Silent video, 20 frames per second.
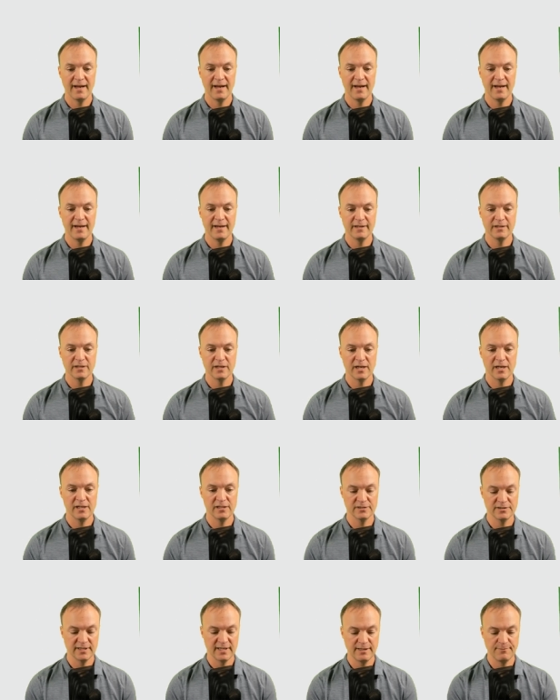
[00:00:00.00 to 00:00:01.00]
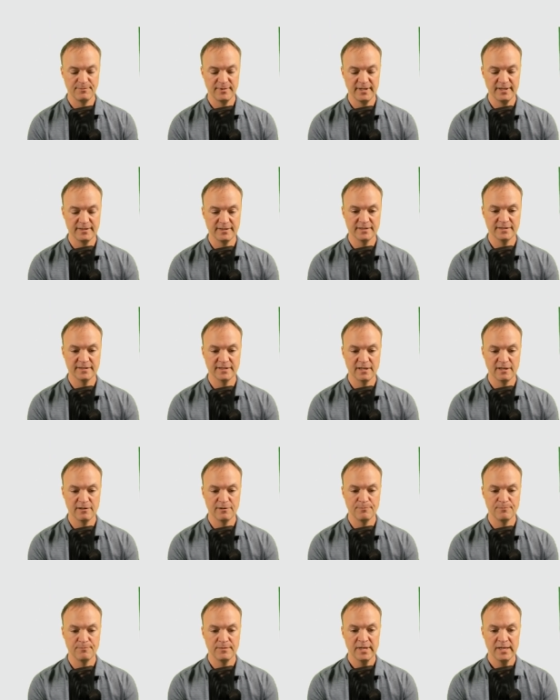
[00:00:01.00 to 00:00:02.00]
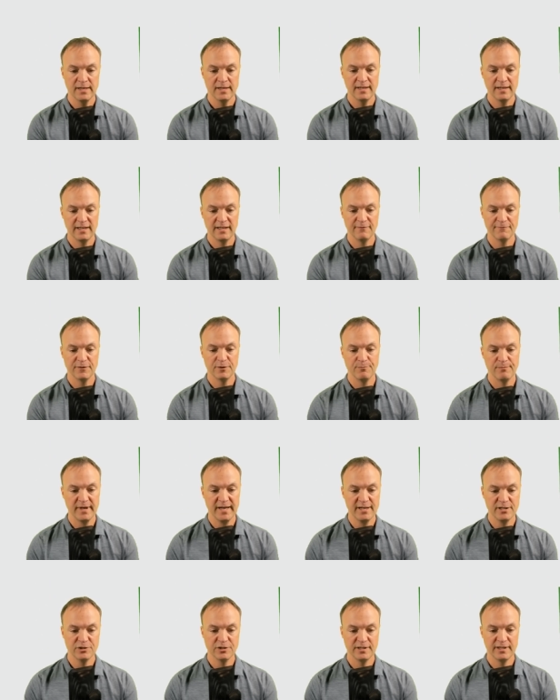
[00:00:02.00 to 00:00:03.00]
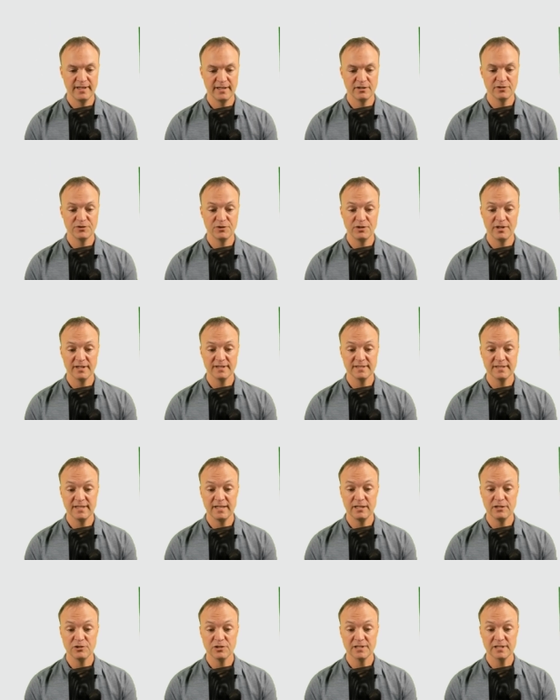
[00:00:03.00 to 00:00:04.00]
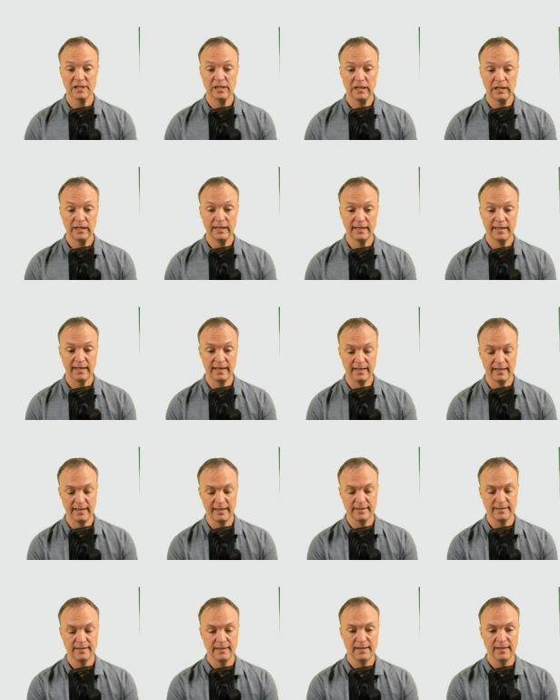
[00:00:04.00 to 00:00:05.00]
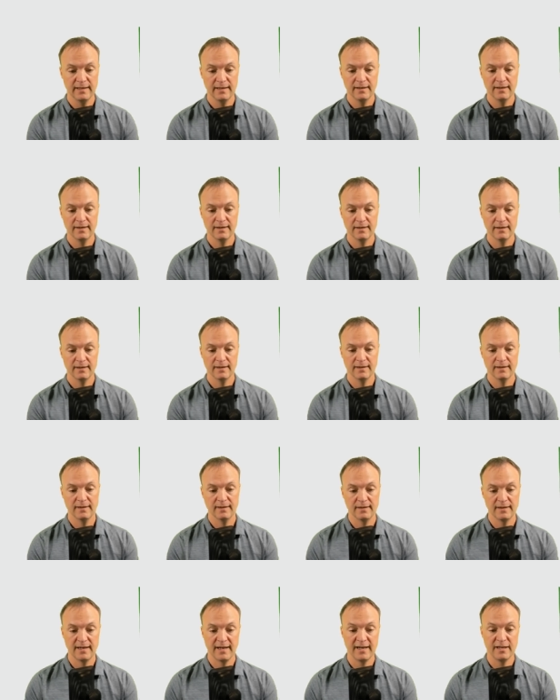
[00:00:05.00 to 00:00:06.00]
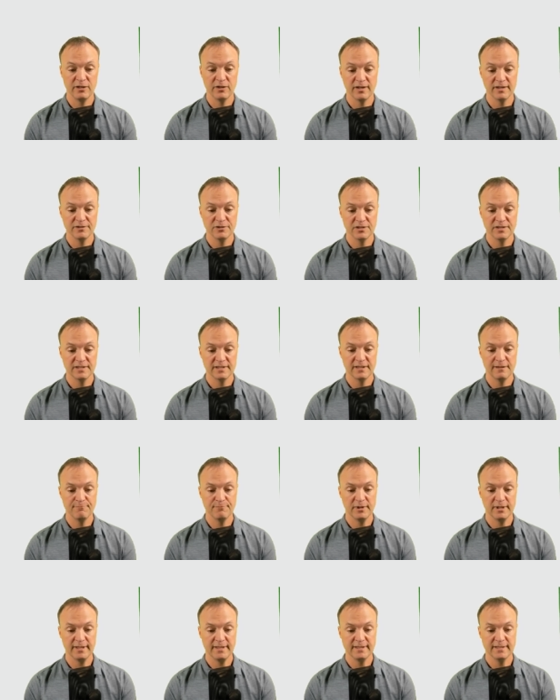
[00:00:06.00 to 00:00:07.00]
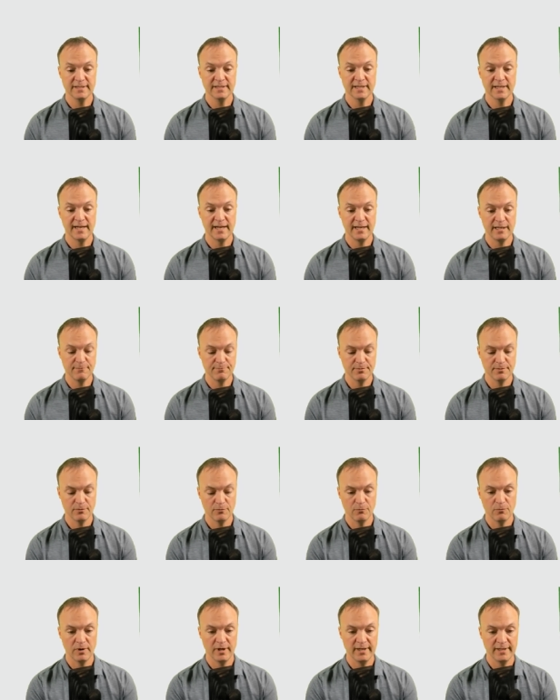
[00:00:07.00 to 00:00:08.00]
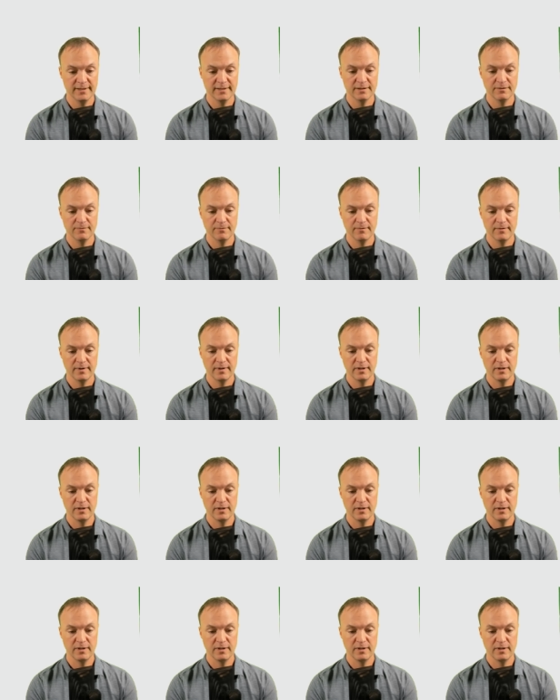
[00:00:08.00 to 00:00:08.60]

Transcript: and I'll type in some information here. So you can see, you just click in it, and you can just simply type what